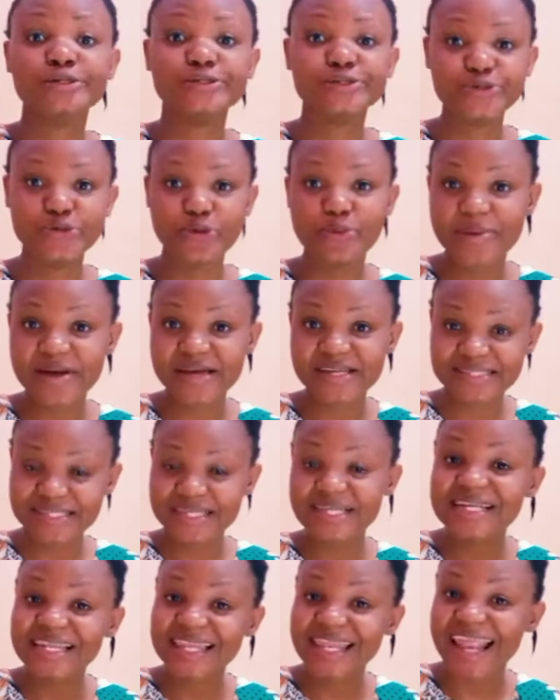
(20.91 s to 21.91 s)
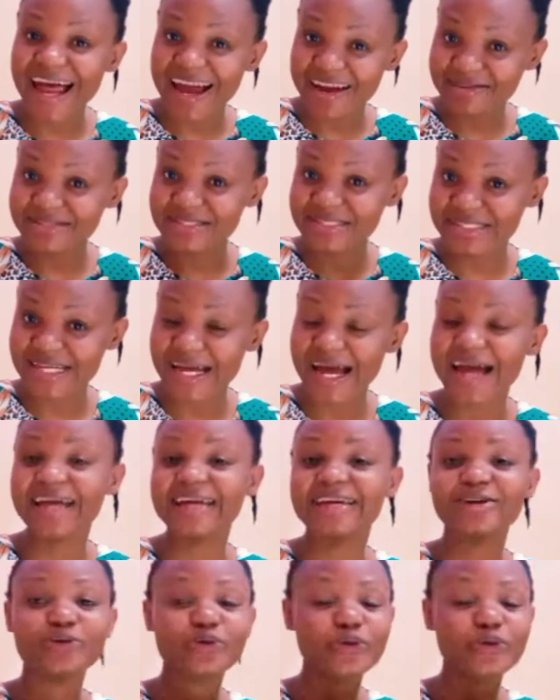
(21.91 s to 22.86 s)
domestic lifestyle,